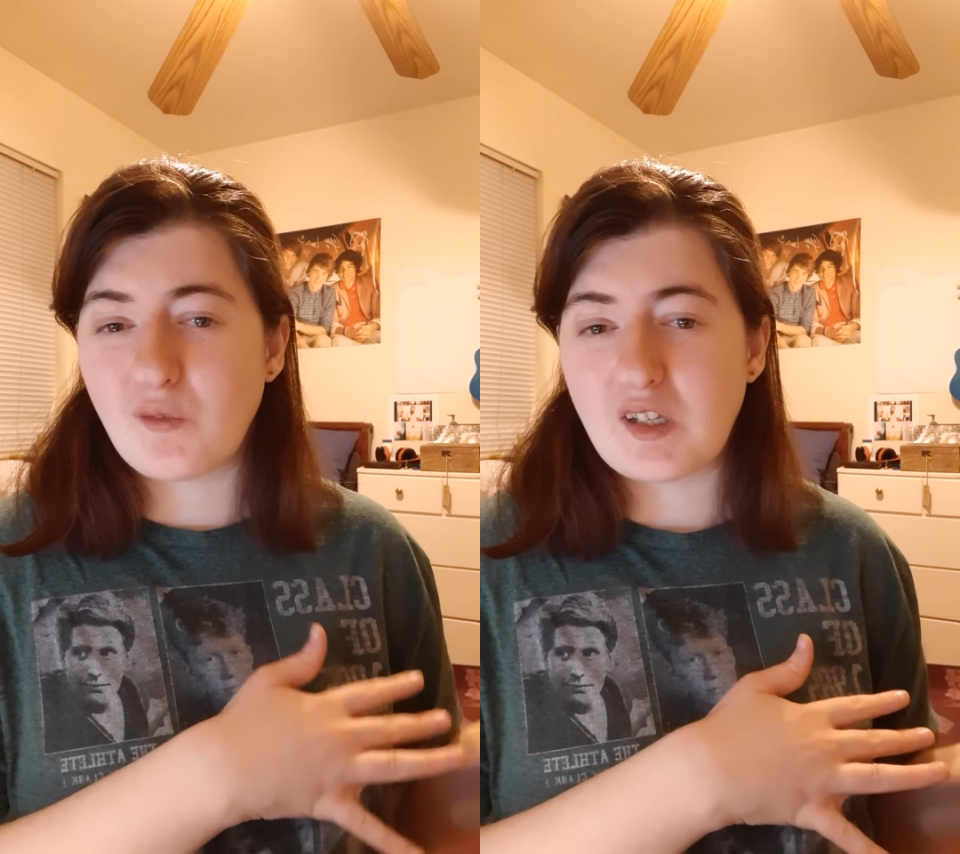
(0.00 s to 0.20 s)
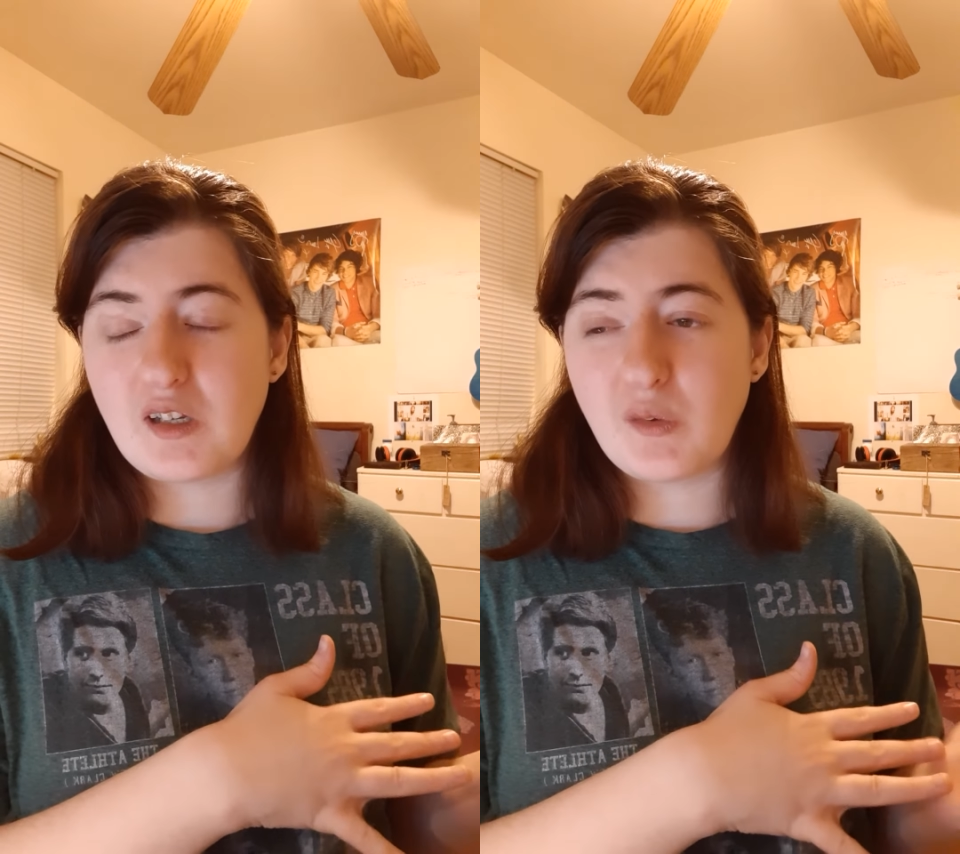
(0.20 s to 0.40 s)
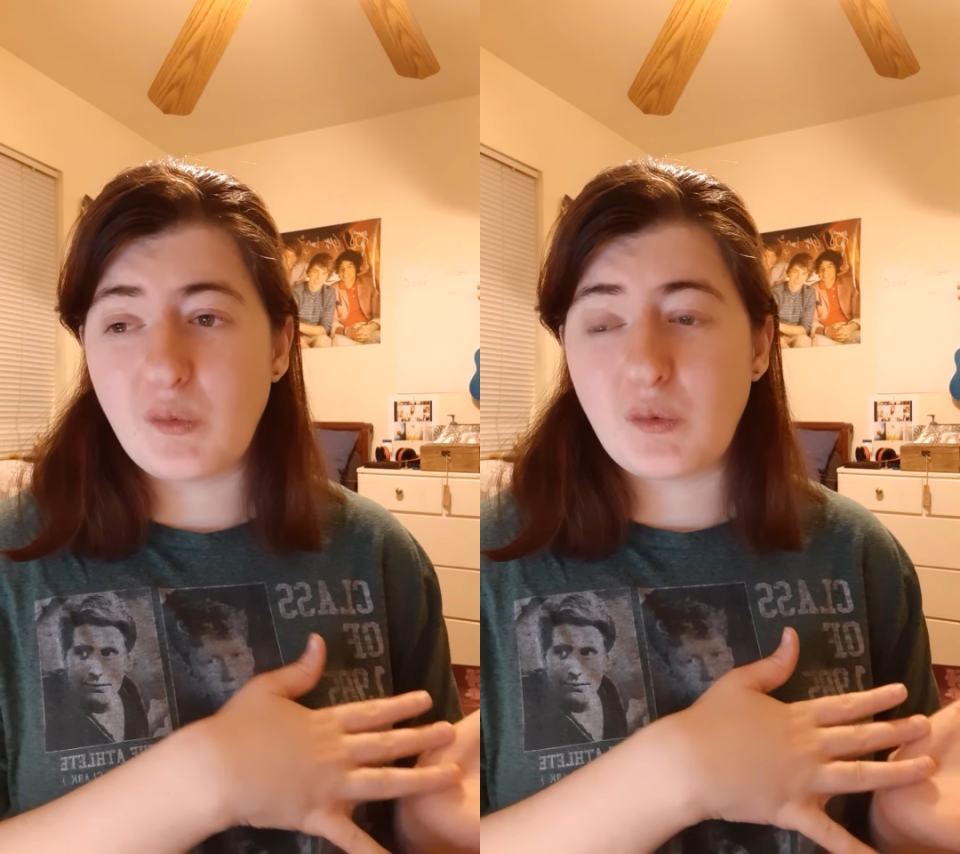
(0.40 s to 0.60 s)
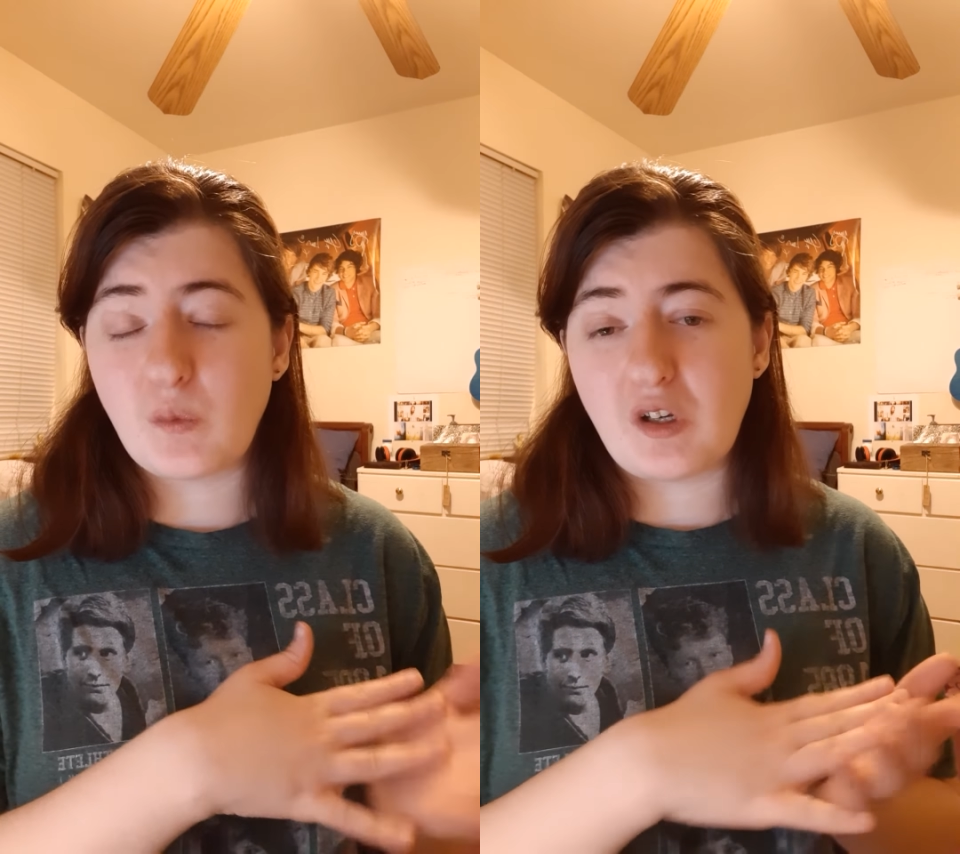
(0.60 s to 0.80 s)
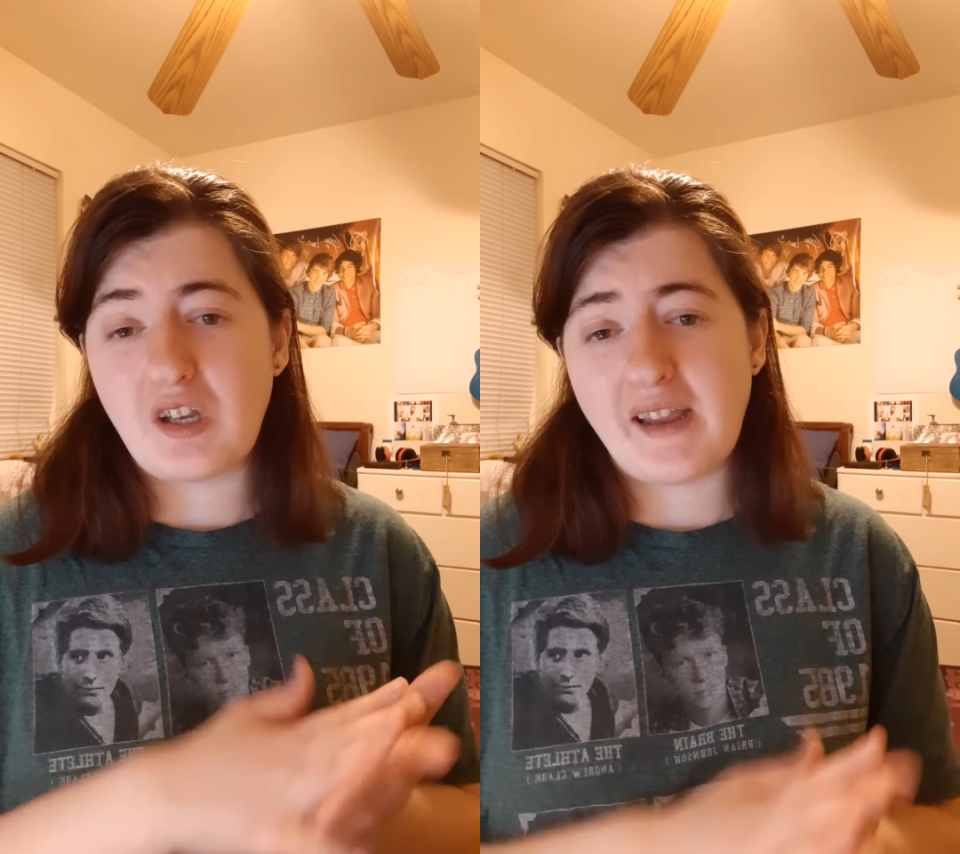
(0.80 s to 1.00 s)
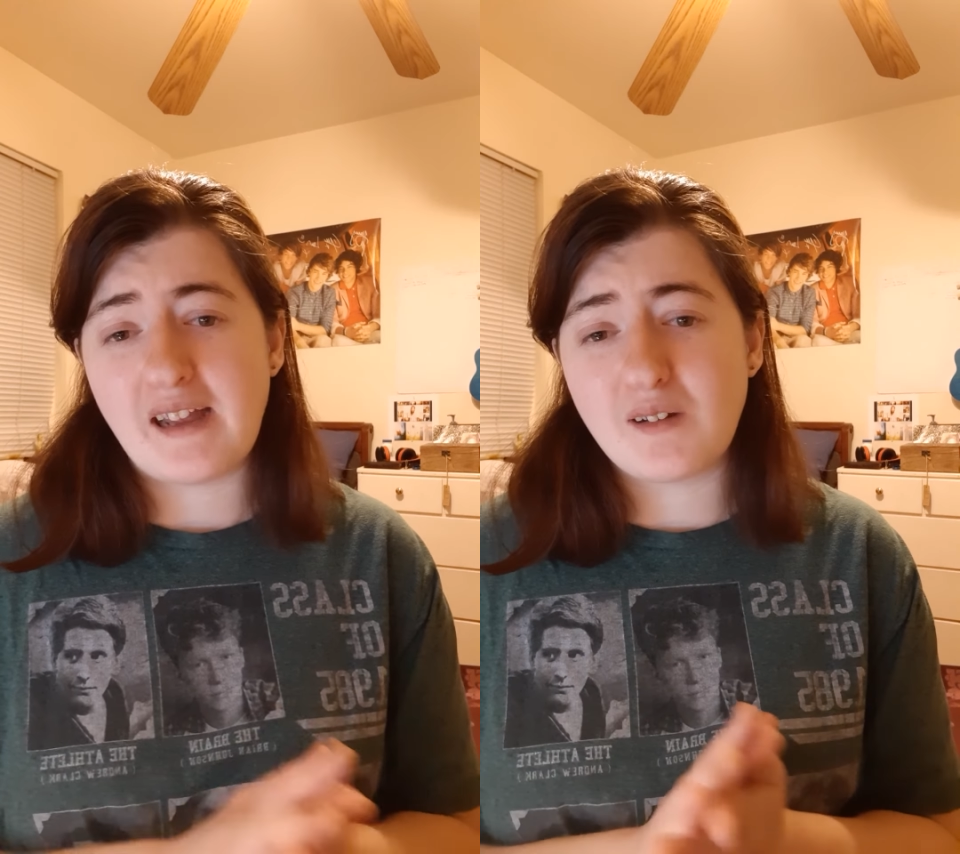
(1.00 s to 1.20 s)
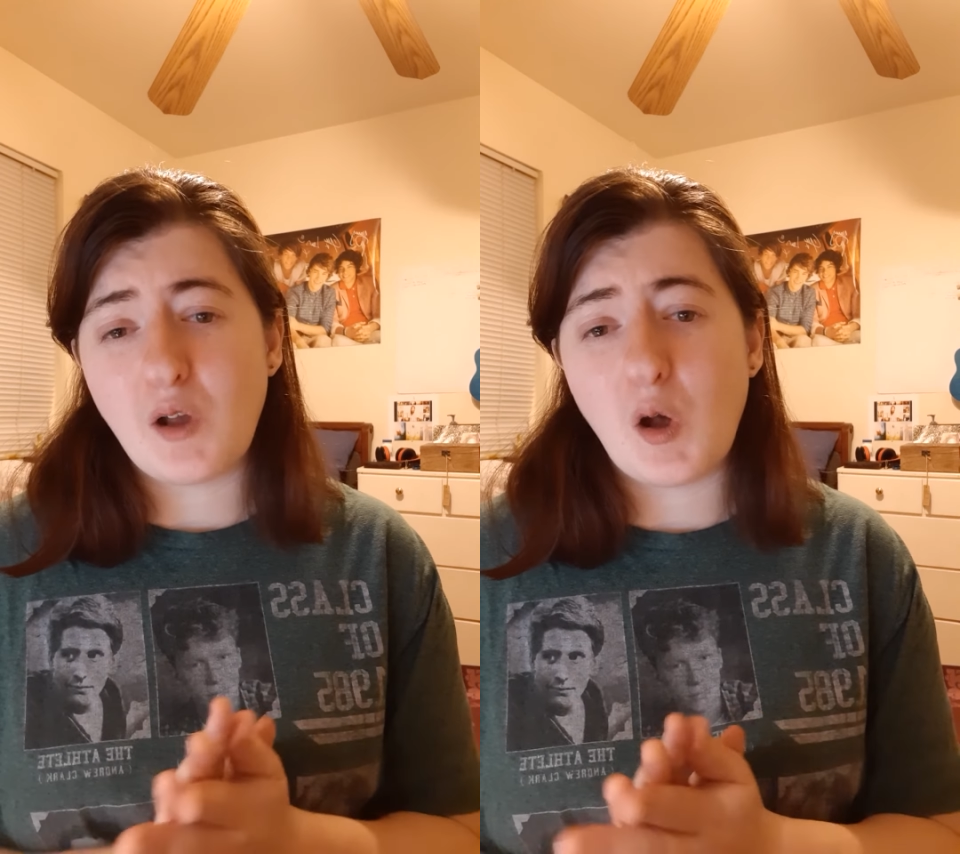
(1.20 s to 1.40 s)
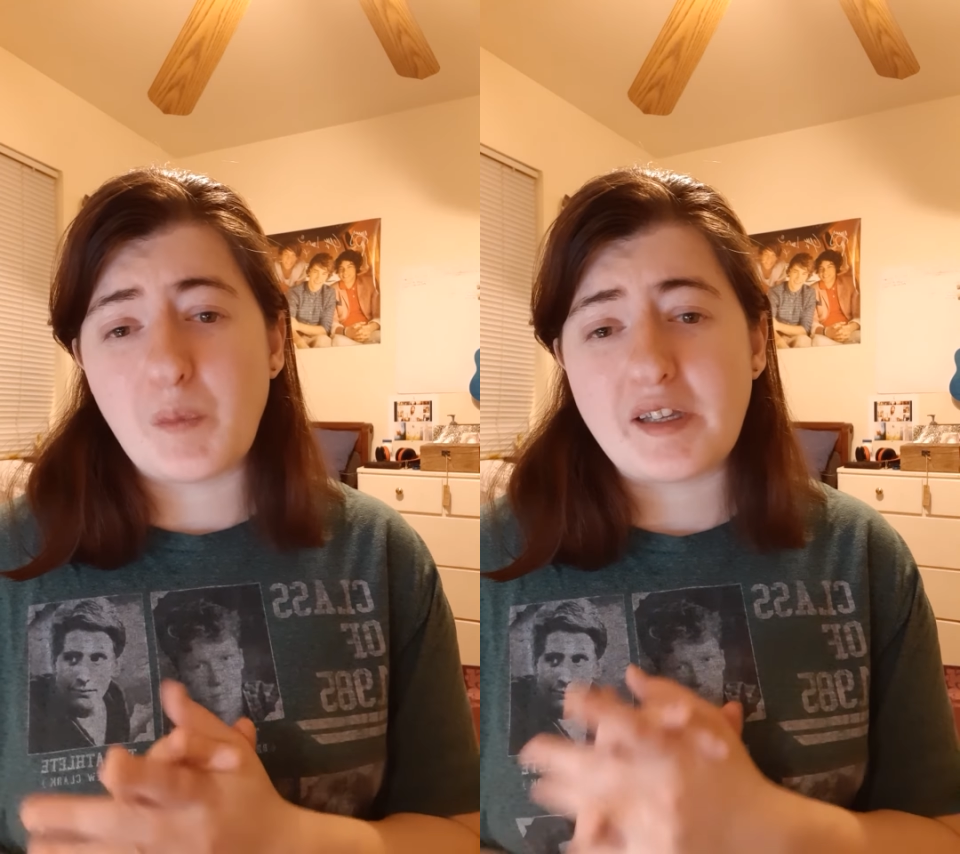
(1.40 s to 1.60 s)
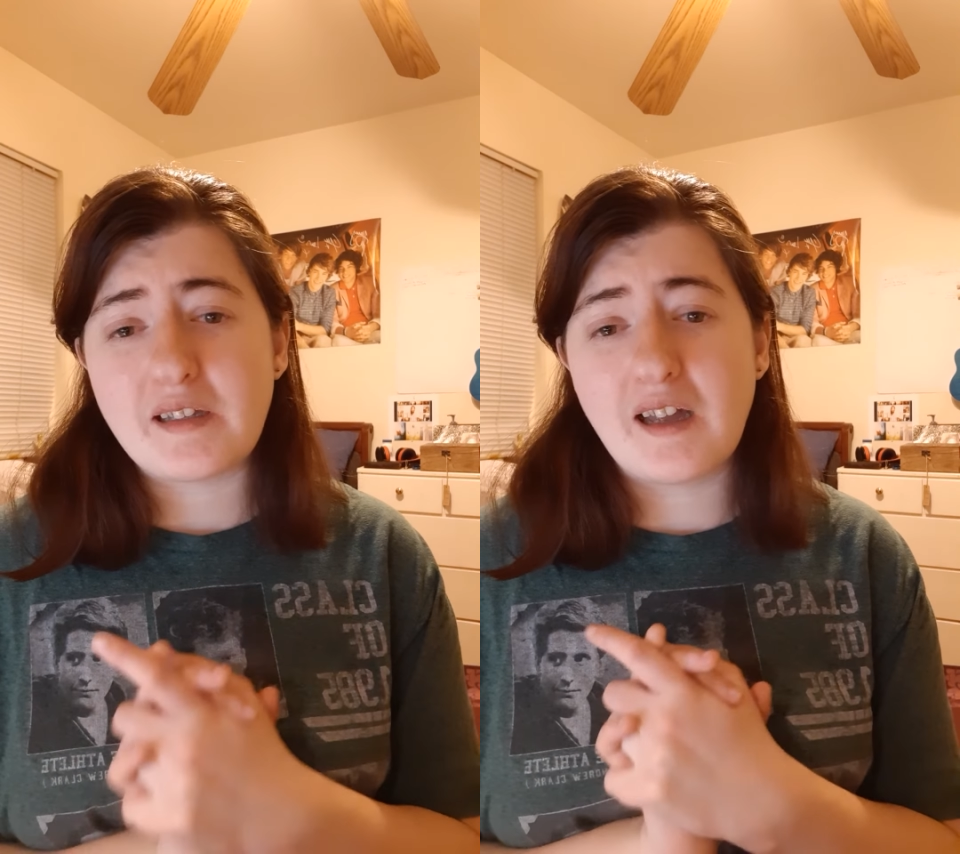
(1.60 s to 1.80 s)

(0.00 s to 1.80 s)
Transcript: videos where you can comment.